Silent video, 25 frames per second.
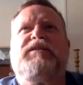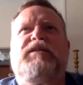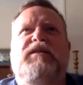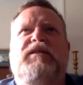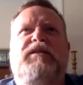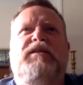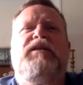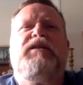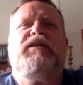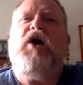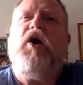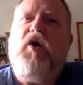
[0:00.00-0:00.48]

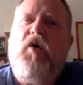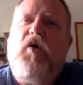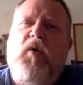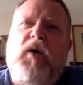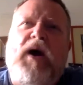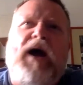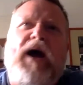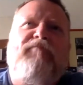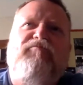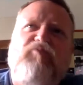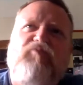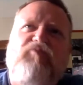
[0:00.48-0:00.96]
No,
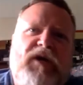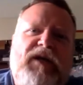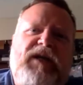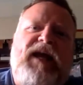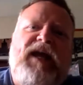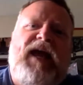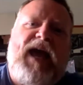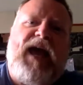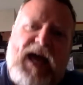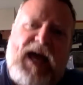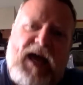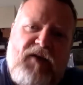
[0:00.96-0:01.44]
I
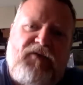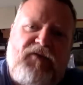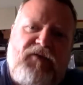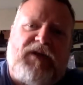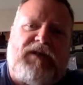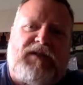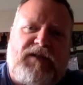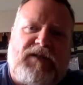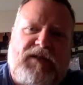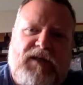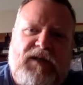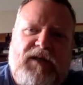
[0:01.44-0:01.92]
really
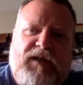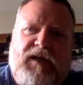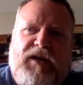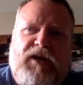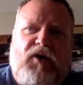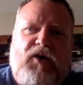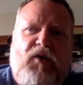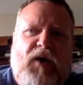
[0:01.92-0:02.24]
haven't. It's